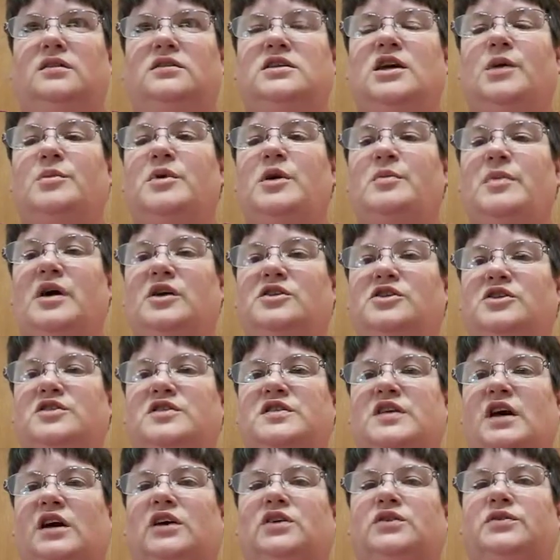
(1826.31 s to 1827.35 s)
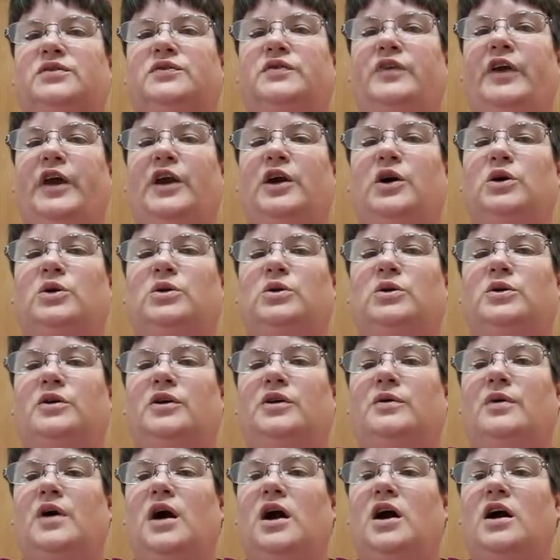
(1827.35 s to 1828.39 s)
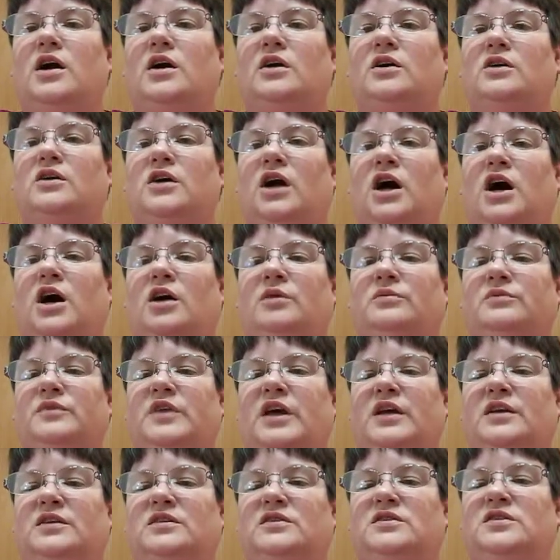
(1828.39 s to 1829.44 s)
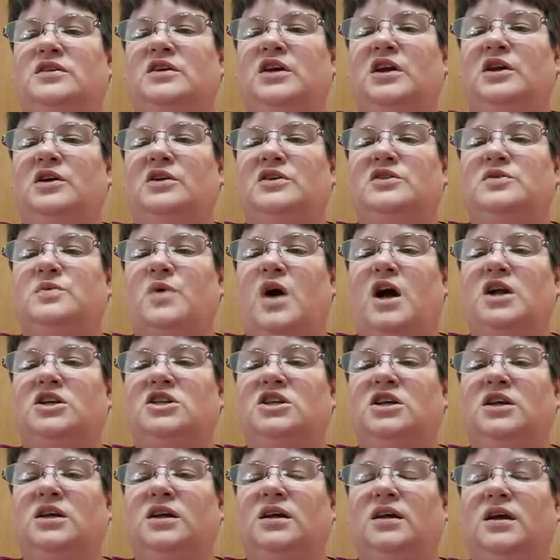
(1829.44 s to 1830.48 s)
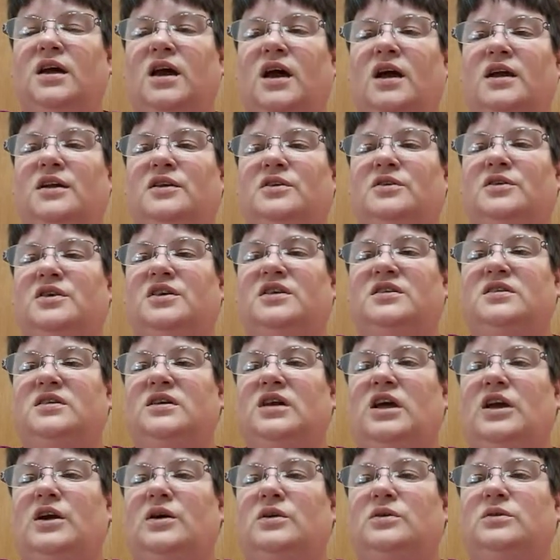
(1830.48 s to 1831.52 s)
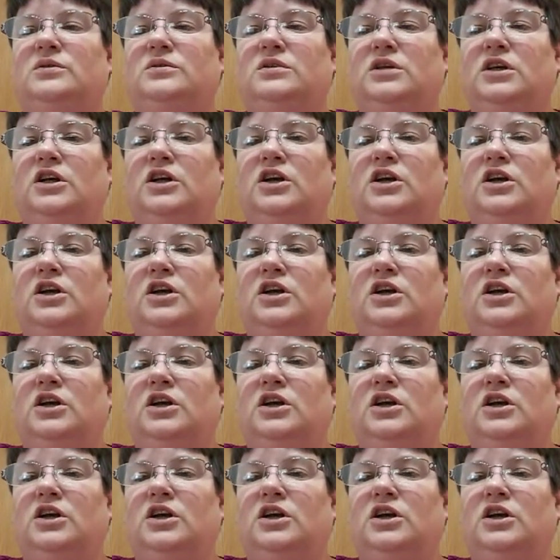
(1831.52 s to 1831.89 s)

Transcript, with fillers: tell me about yourself, you know, who you are um, that, you know, is watching. I know, you know,